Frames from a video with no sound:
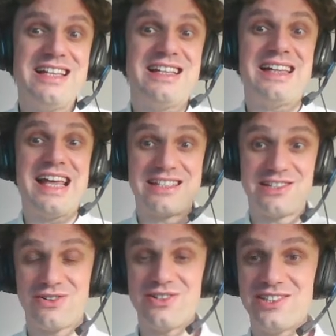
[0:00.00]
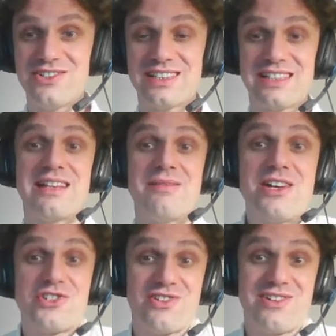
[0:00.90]
latent construct,
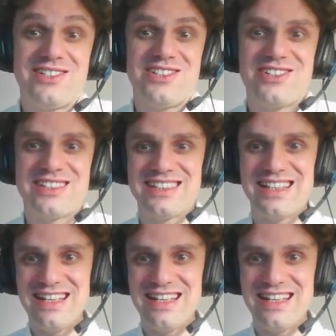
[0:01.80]
unmeasured construct,